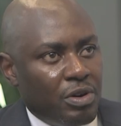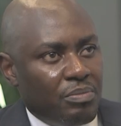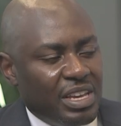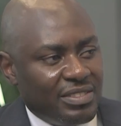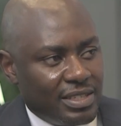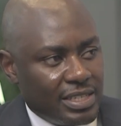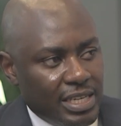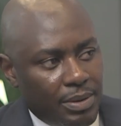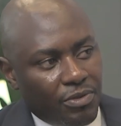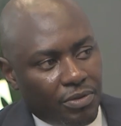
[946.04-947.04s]
remains the
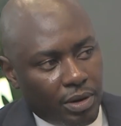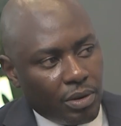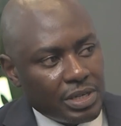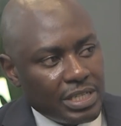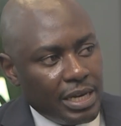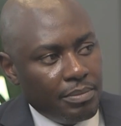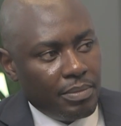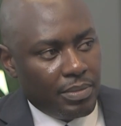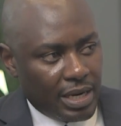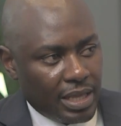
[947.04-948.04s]
same for a long time,
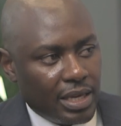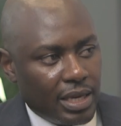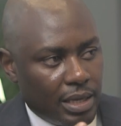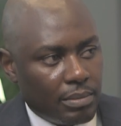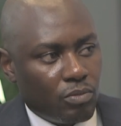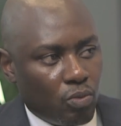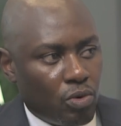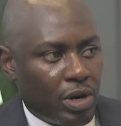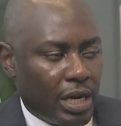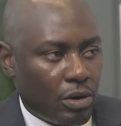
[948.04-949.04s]
then I think
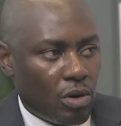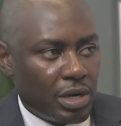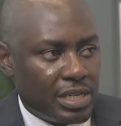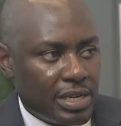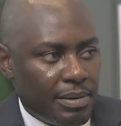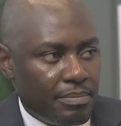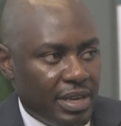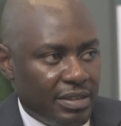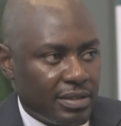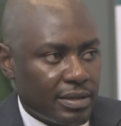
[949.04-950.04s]
we can call it a
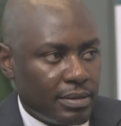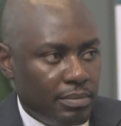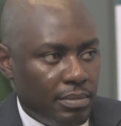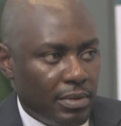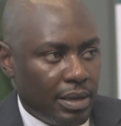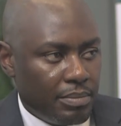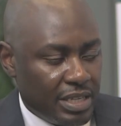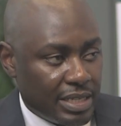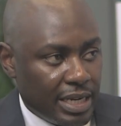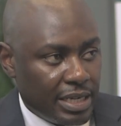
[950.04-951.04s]
missed
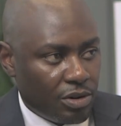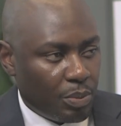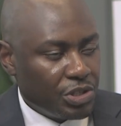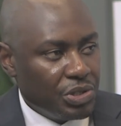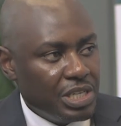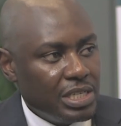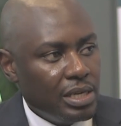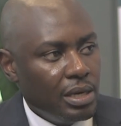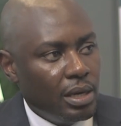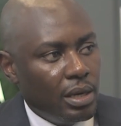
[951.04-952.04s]
lending
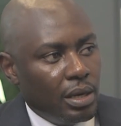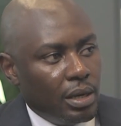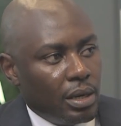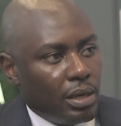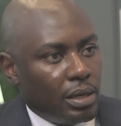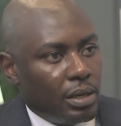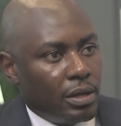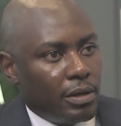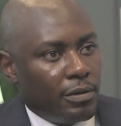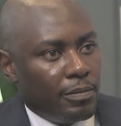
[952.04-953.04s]
opportunity.
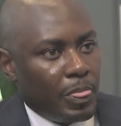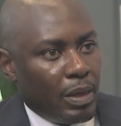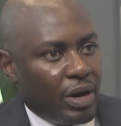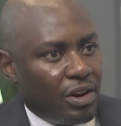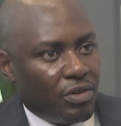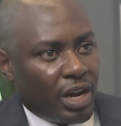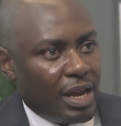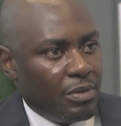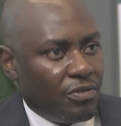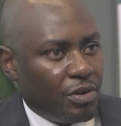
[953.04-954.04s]
But if you're
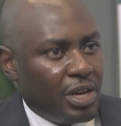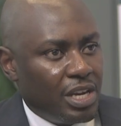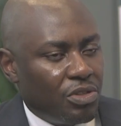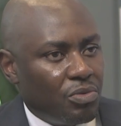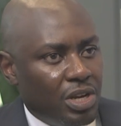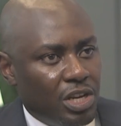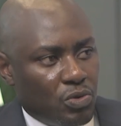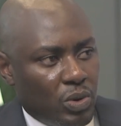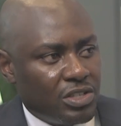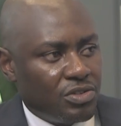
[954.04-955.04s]
coming from 83
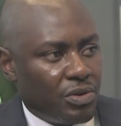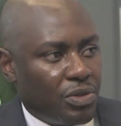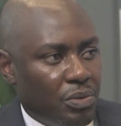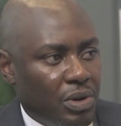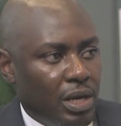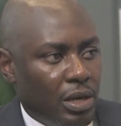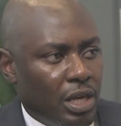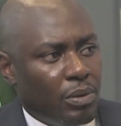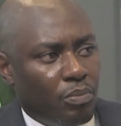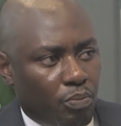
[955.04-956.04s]
to 103,
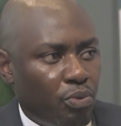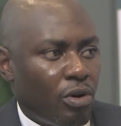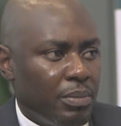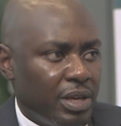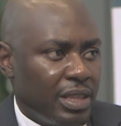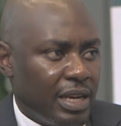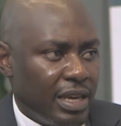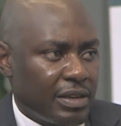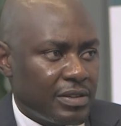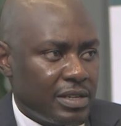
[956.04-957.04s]
then probably in the
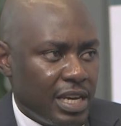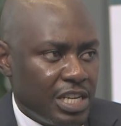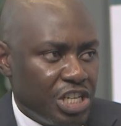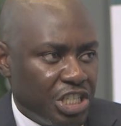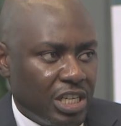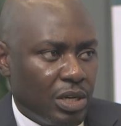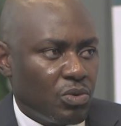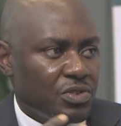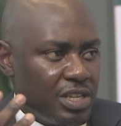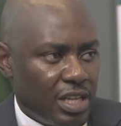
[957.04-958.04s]
next edition
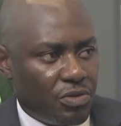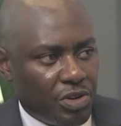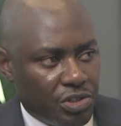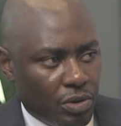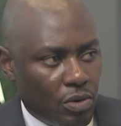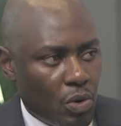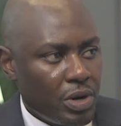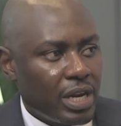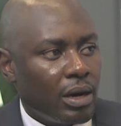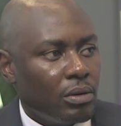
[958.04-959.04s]
we'll see that ratio
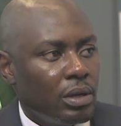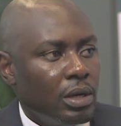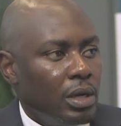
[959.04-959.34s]
go down.